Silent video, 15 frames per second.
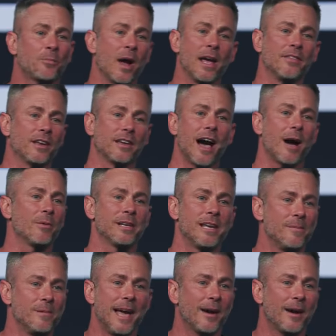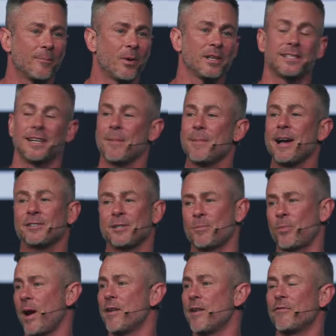praying that God would get me out of prison. I'm actually
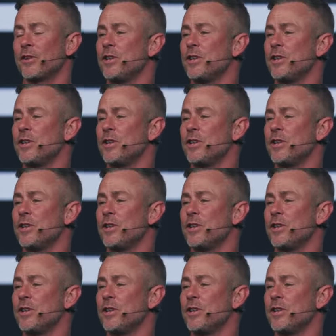praying for